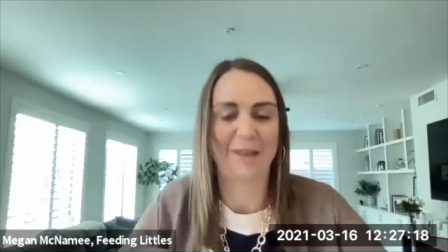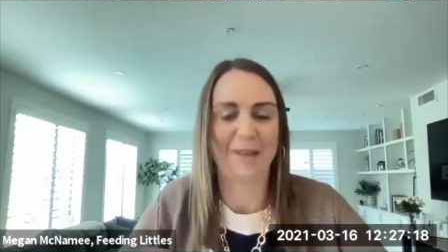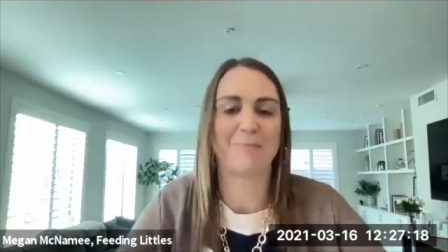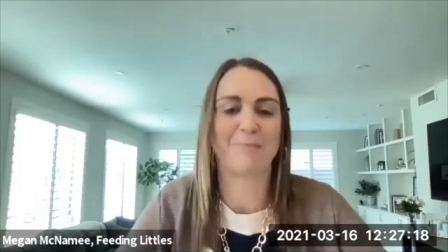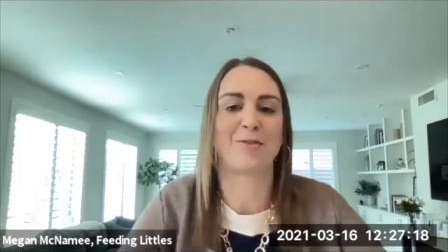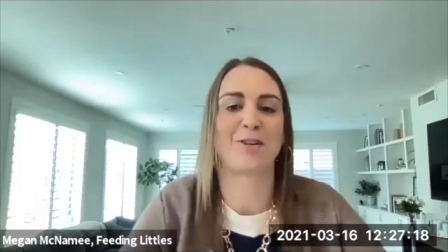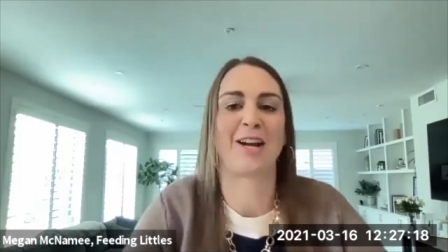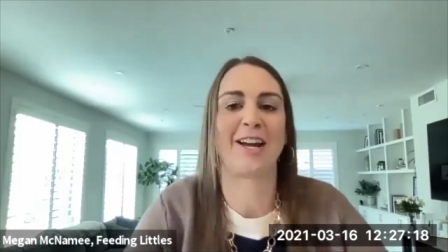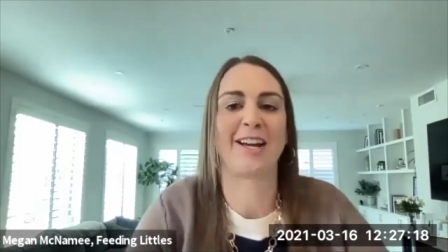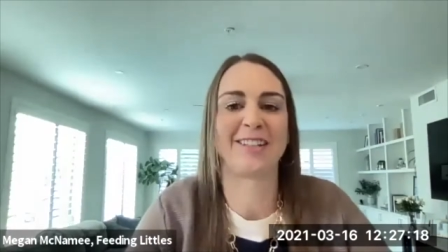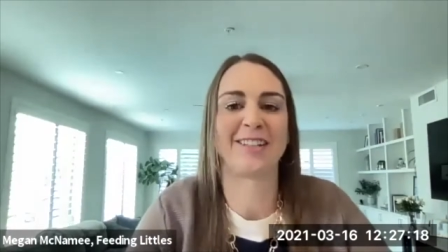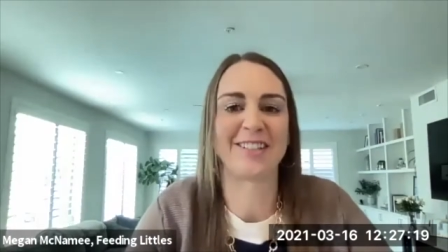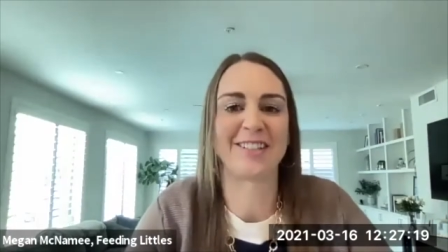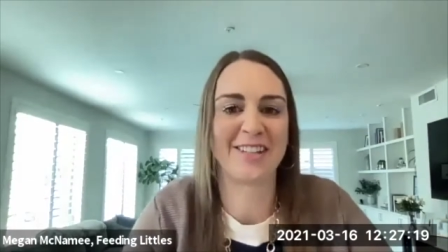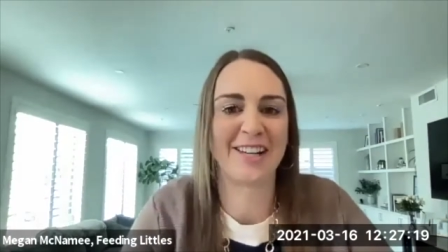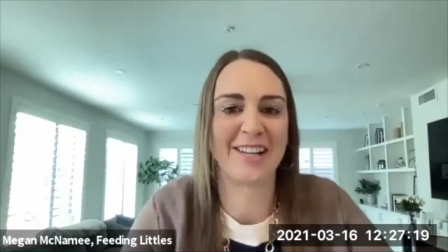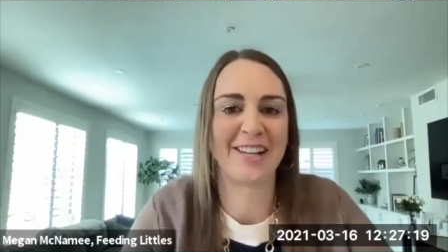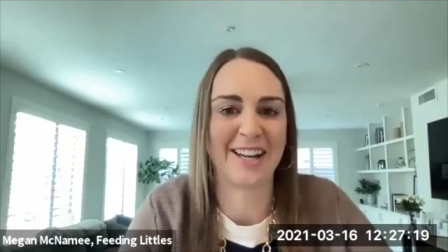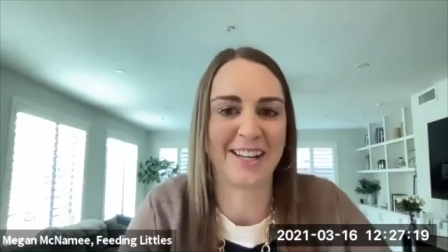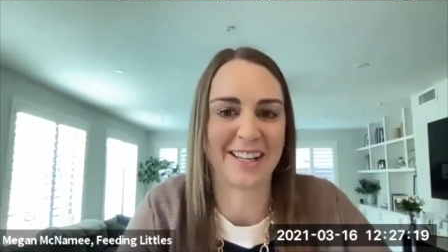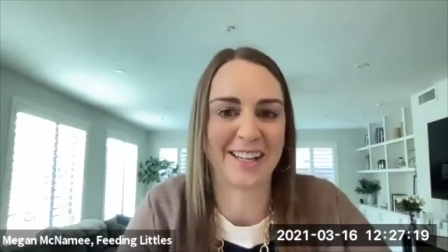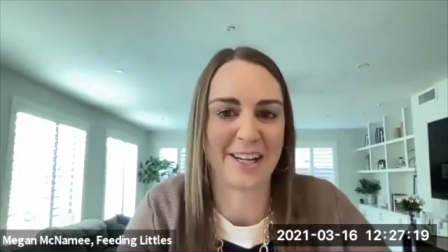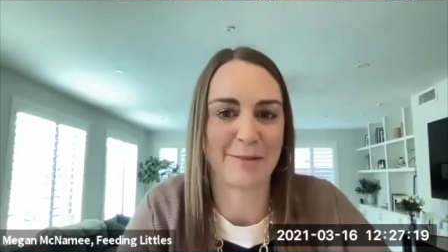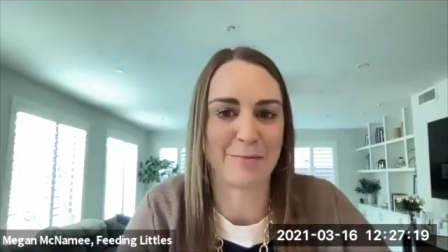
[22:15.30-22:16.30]
i'm yeah. trying to
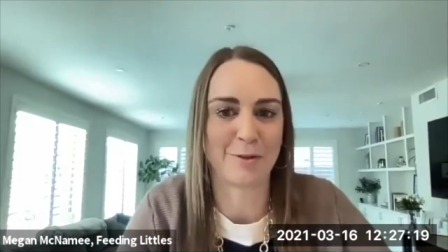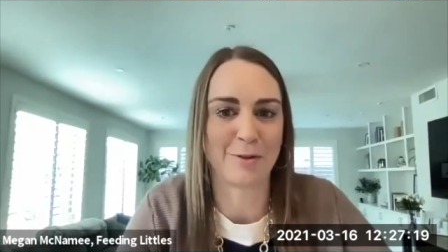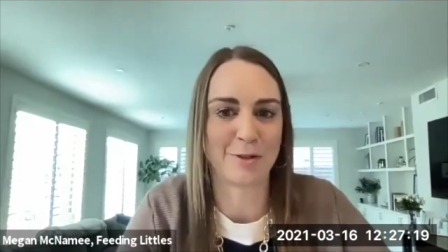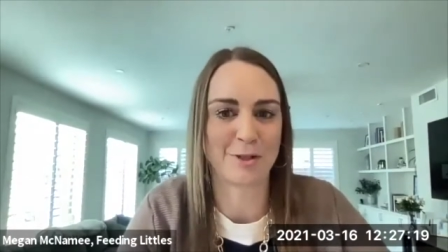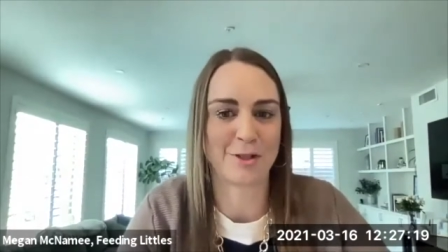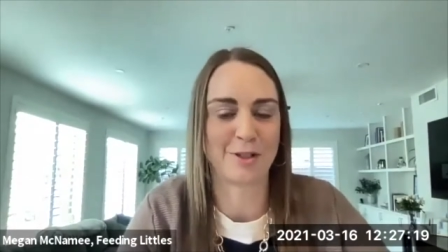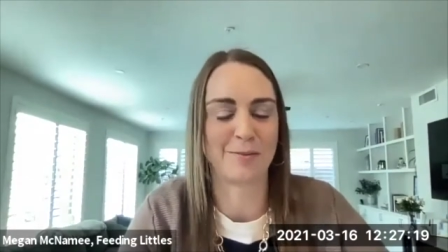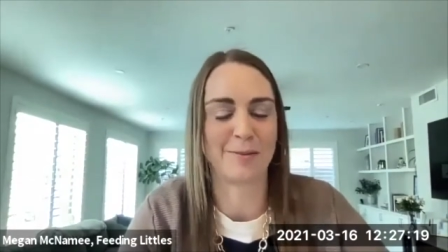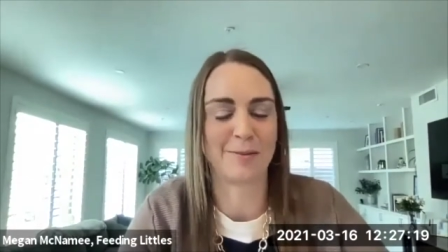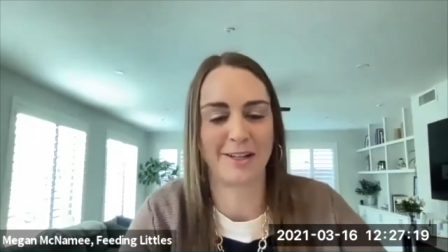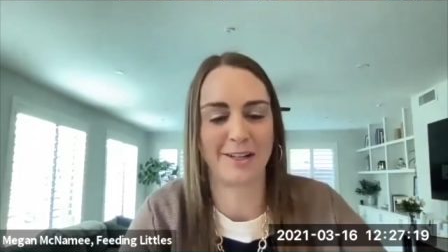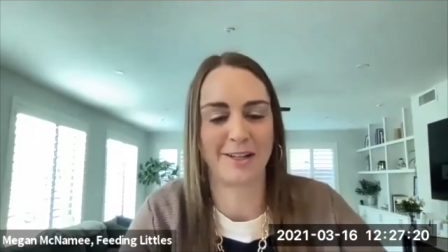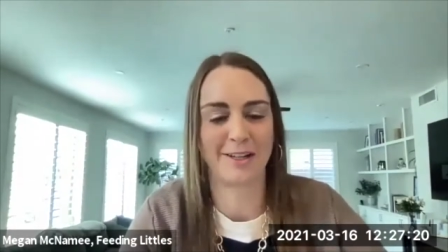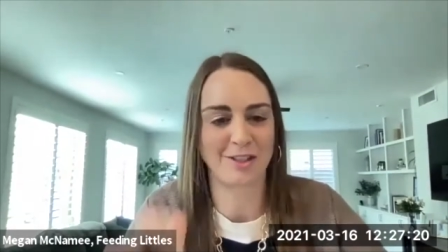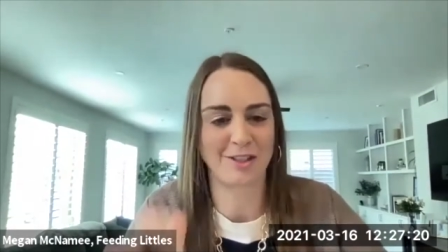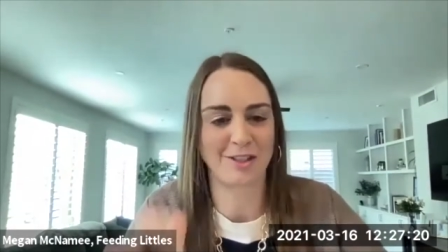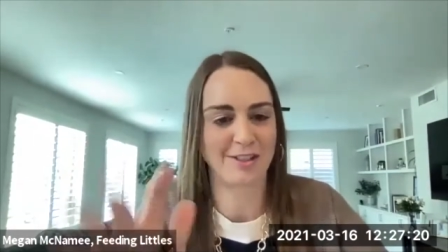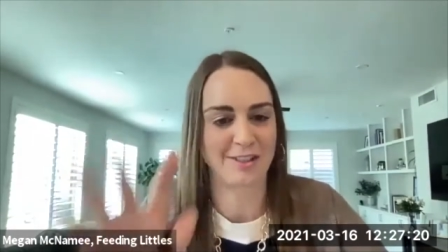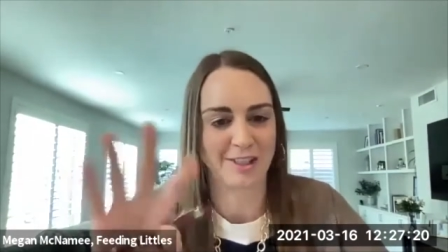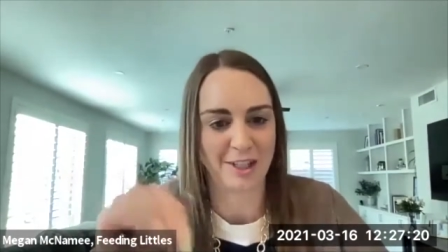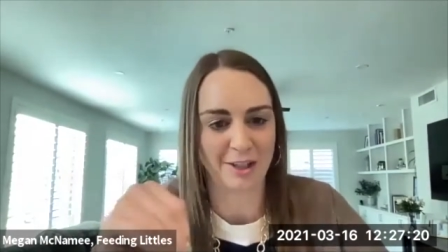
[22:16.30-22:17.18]
not get emotional about it just